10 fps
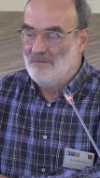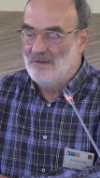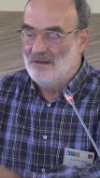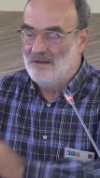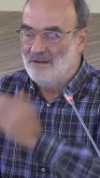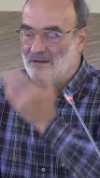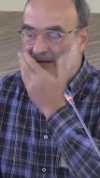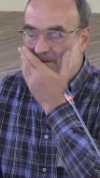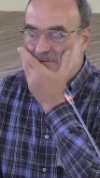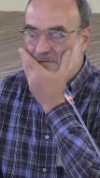Uh,
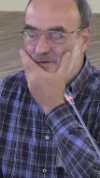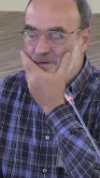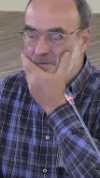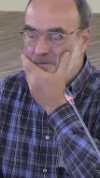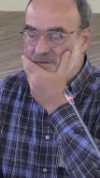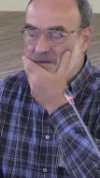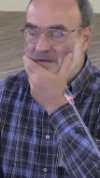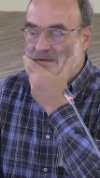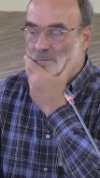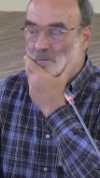a few
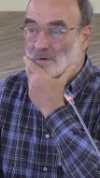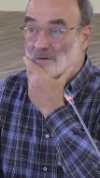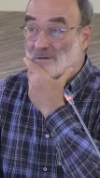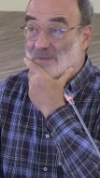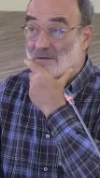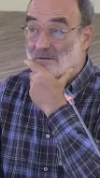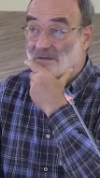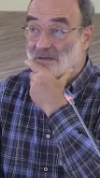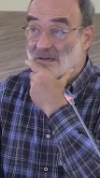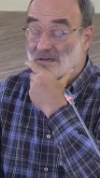uh, words
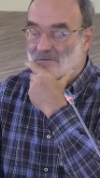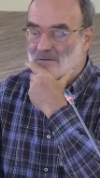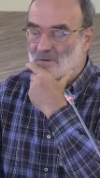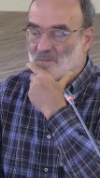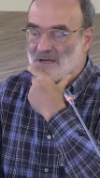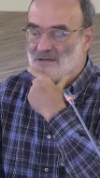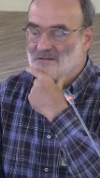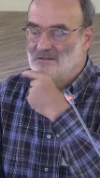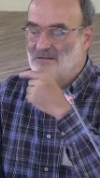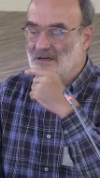about individual
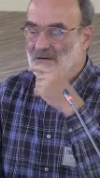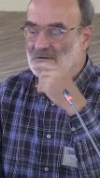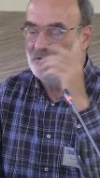parties now.